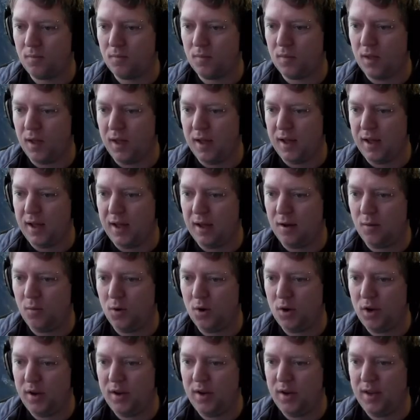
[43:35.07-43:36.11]

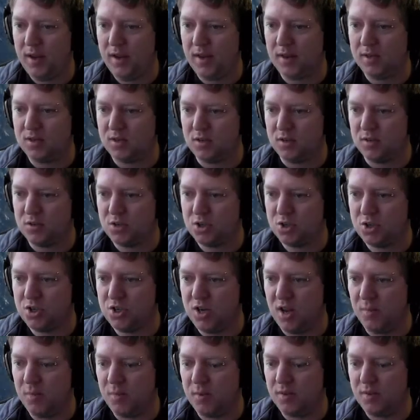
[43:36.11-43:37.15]
What I need is a
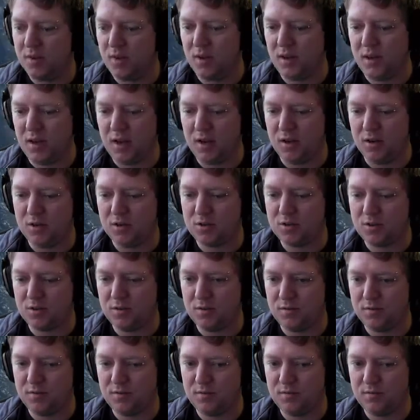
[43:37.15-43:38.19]
ship that goes
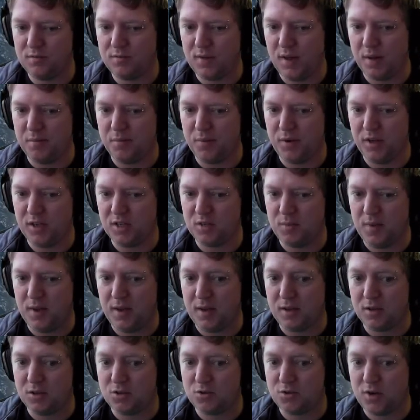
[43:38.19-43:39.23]
and brings me
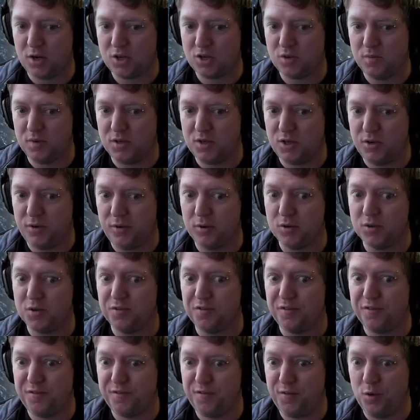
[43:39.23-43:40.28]
construction materials and
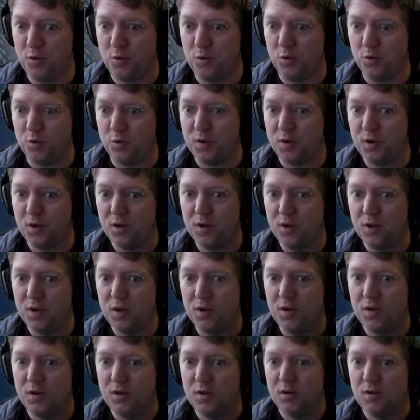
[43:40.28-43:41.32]
food
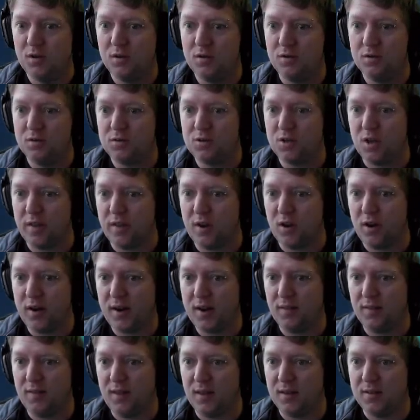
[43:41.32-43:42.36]
so that I
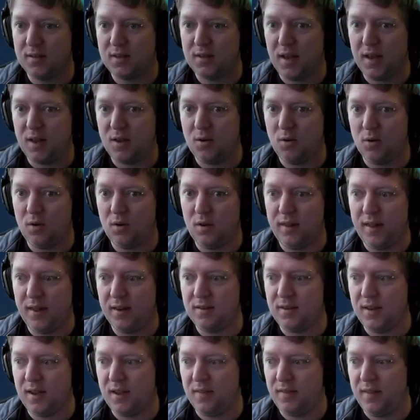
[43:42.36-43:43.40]
can then take all of that
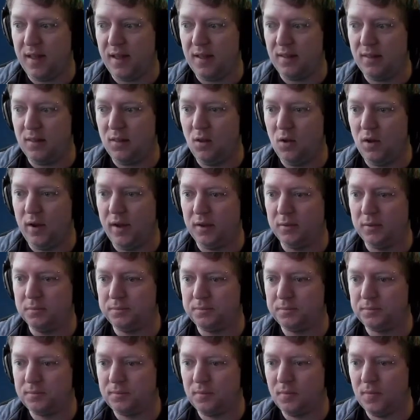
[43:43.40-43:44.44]
down that line.
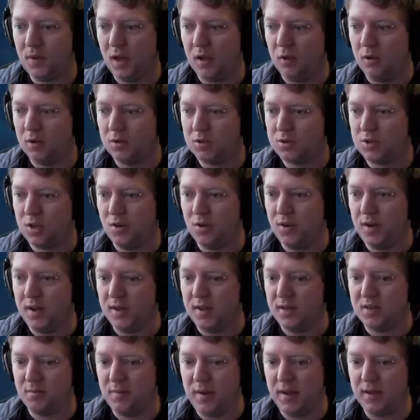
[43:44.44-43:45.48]
I also
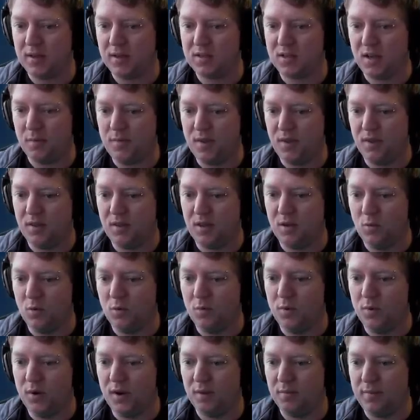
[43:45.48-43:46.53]
need to make something that will
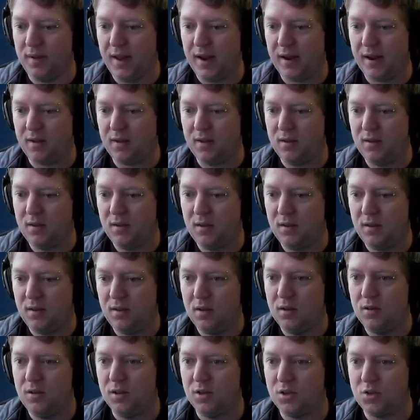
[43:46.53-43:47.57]
bring back
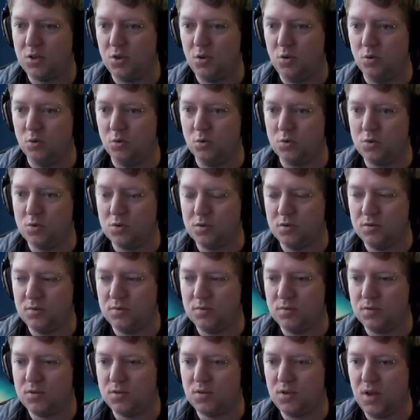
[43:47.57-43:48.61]
the tools.
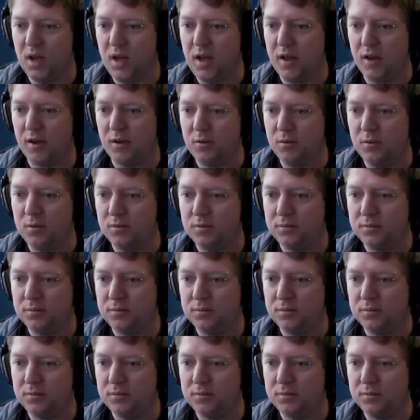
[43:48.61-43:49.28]
So,